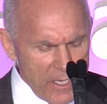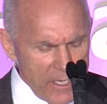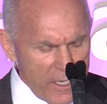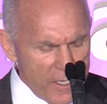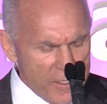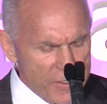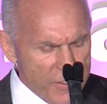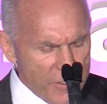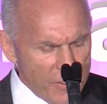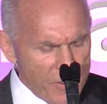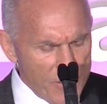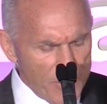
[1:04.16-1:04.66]

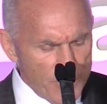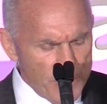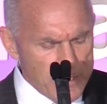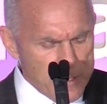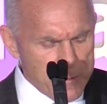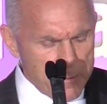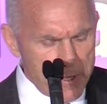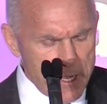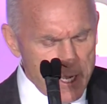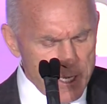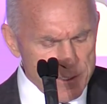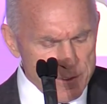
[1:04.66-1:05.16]
has earned the
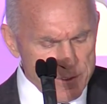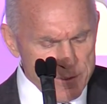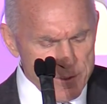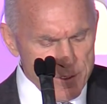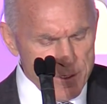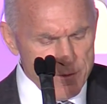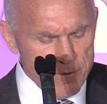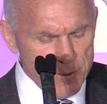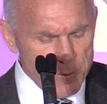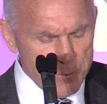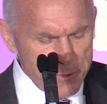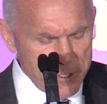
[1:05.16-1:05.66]
respect
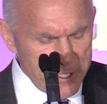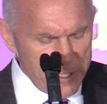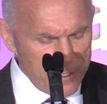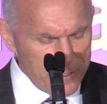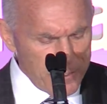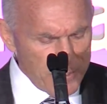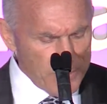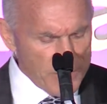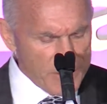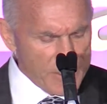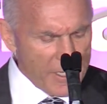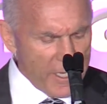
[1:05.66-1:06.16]
of her
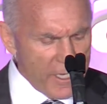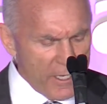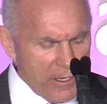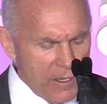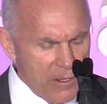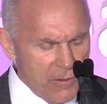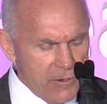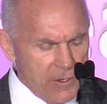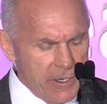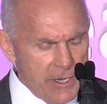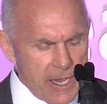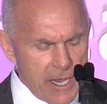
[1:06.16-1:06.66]
peers at
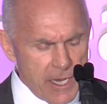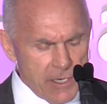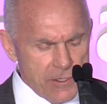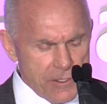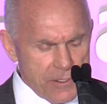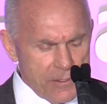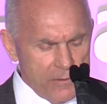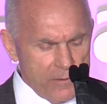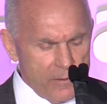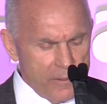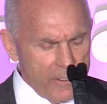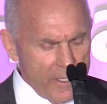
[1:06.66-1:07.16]
other
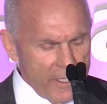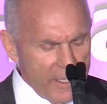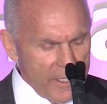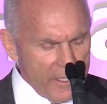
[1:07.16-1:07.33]
national,